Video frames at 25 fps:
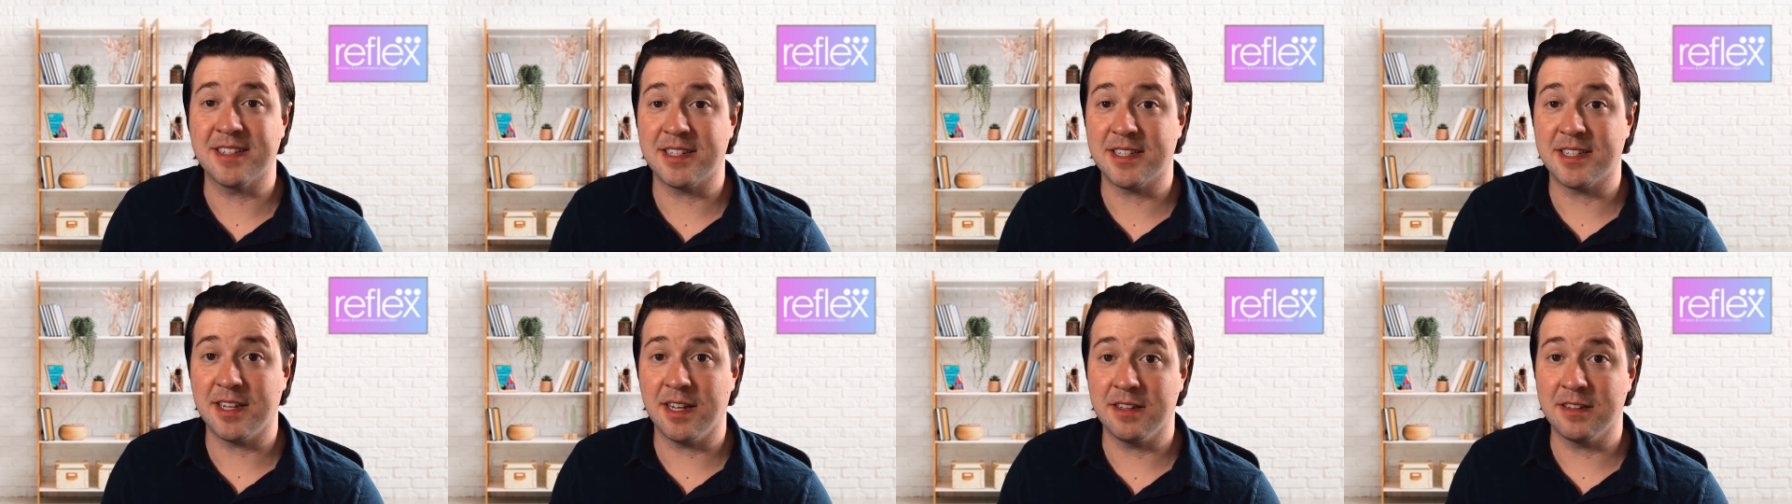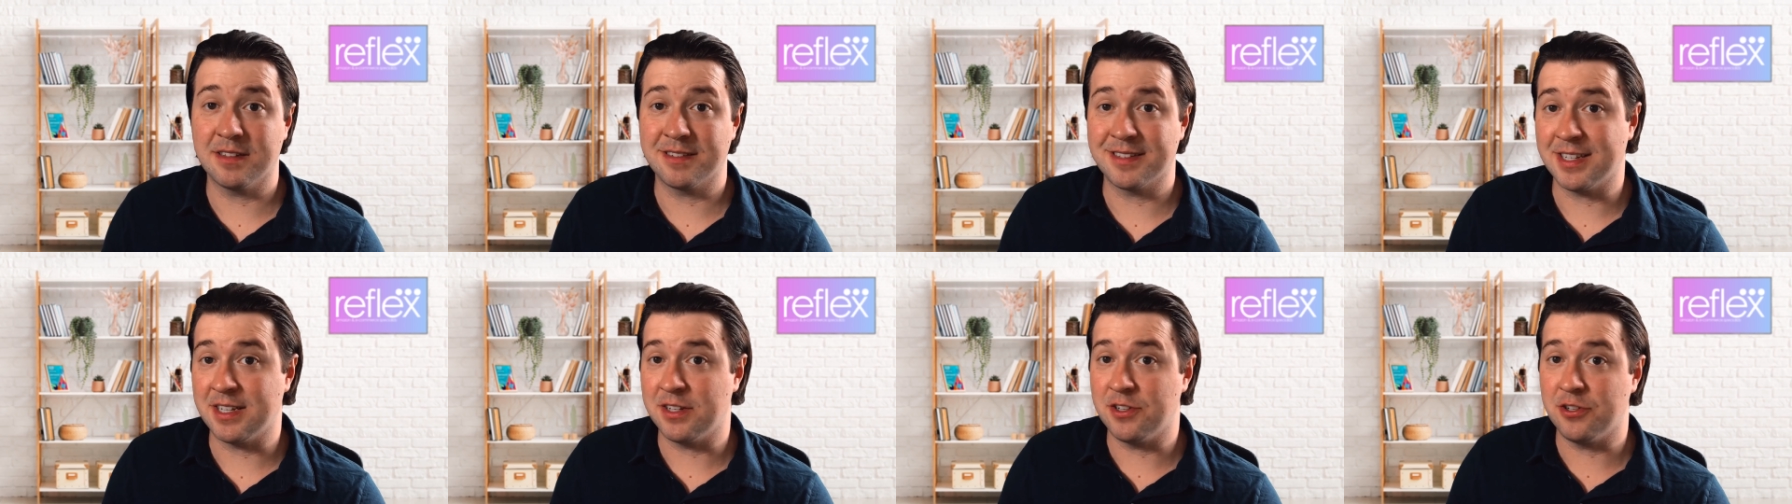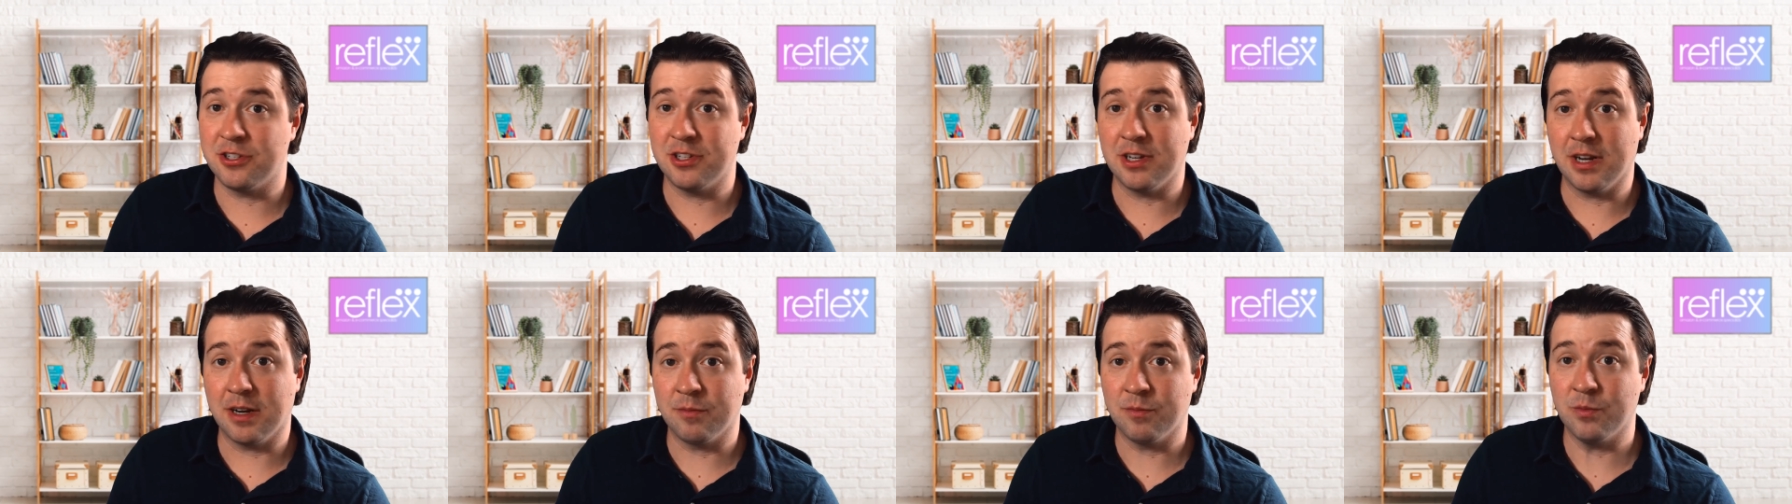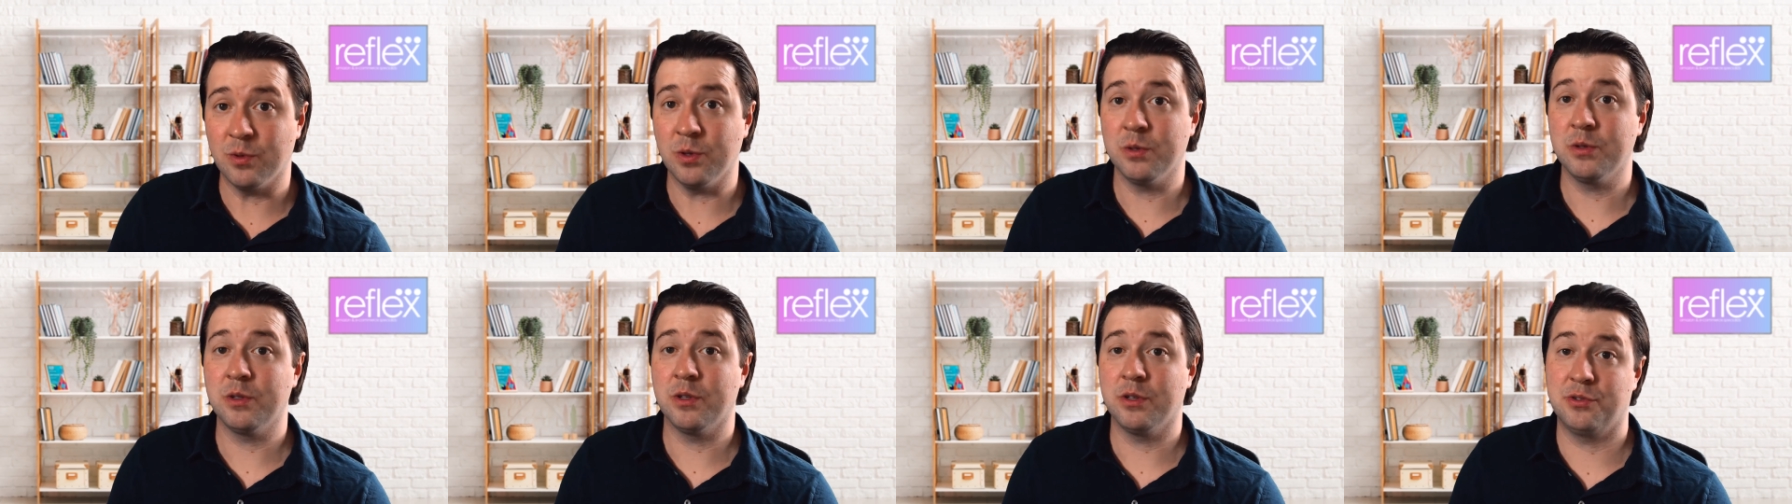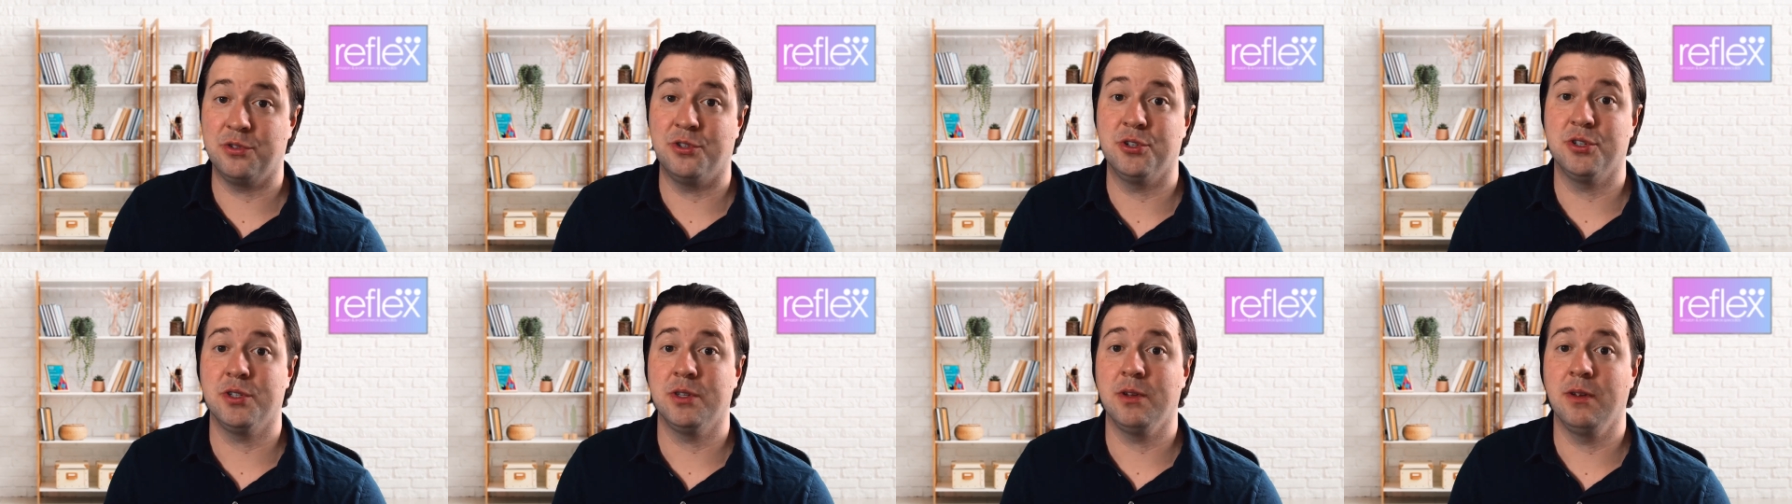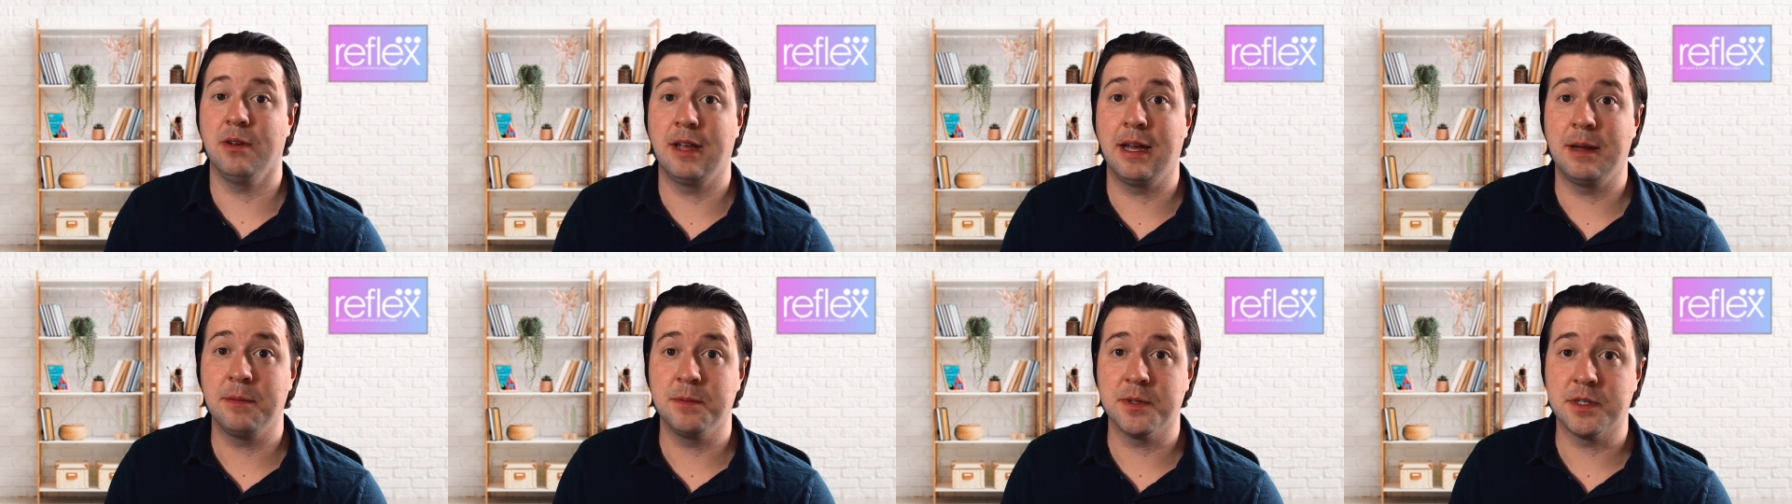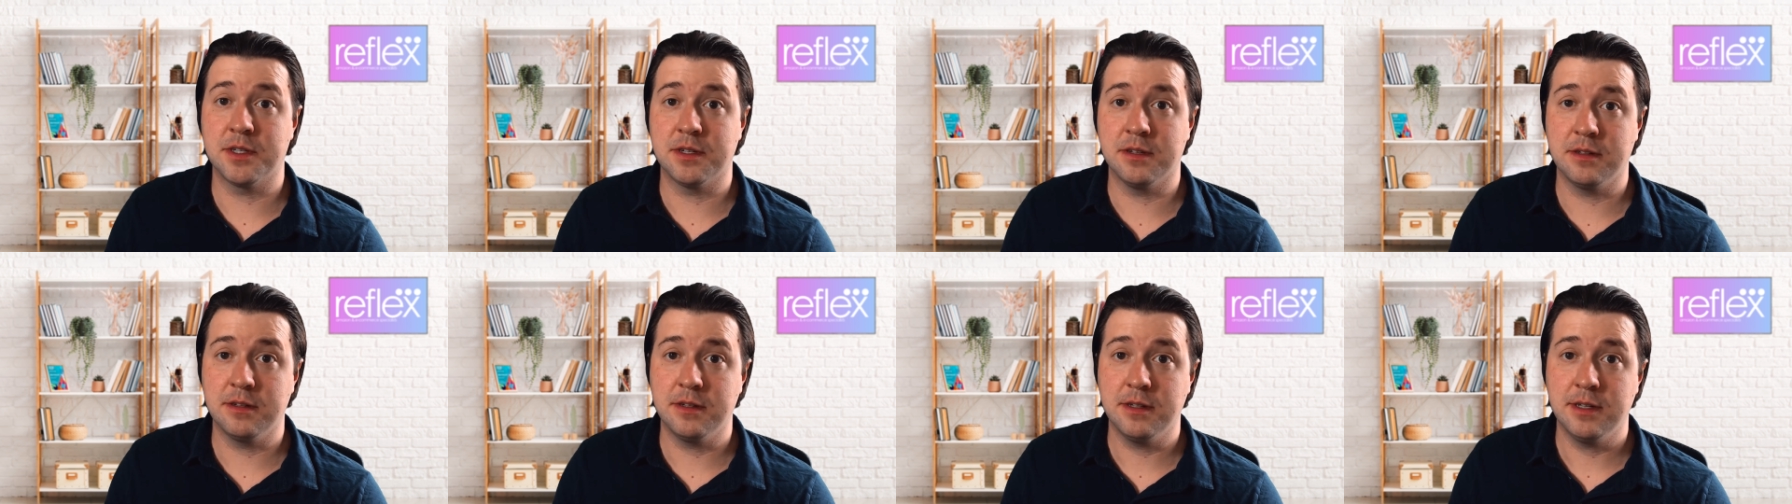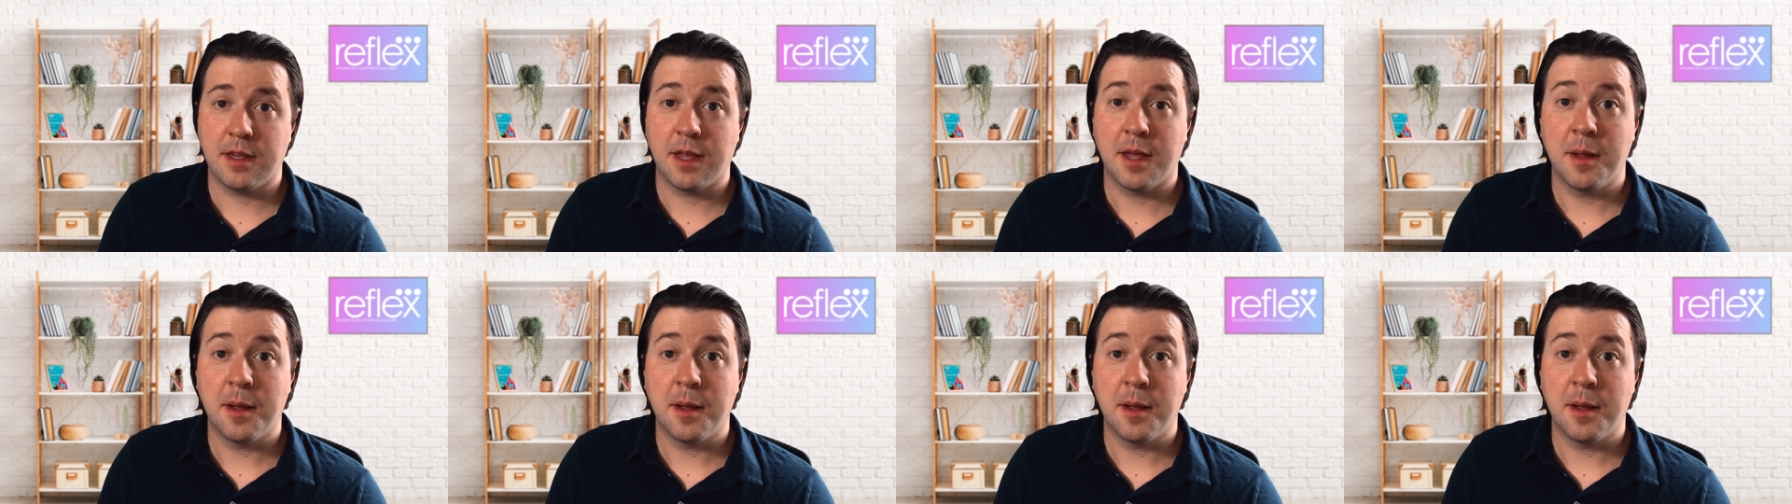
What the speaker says: sellers in general, not just on Amazon.